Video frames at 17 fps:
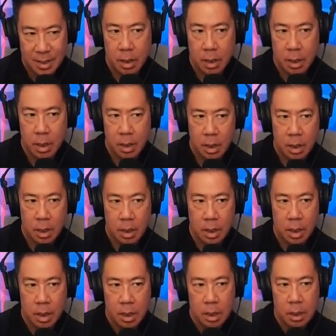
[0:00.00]

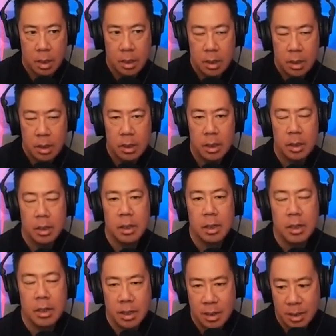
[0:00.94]

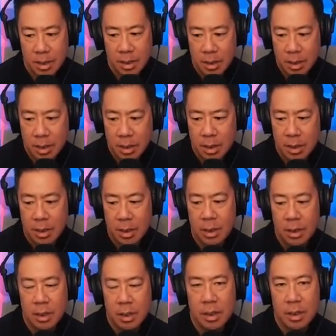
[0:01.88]

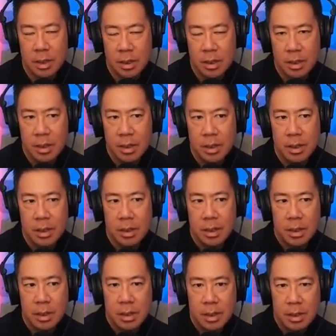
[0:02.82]

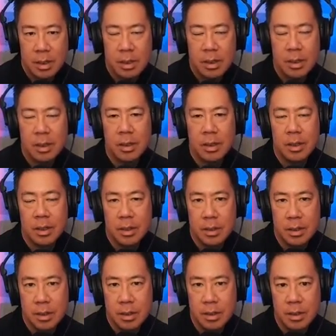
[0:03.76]

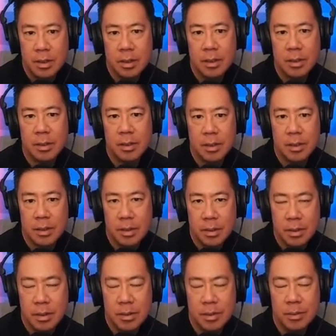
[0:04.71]

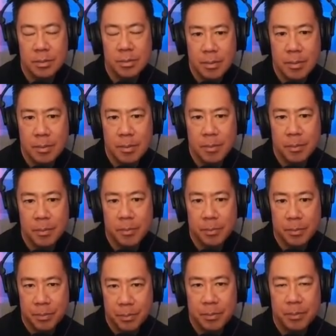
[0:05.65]

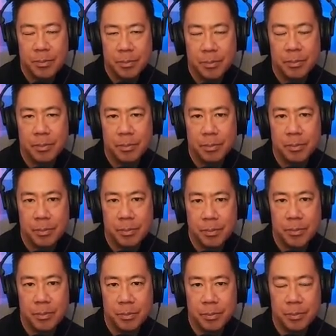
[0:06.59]

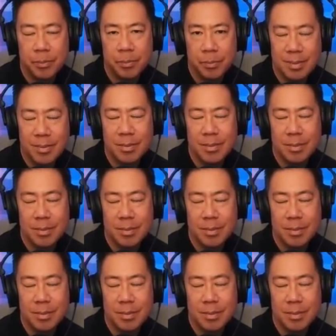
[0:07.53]
This person isn't speaking.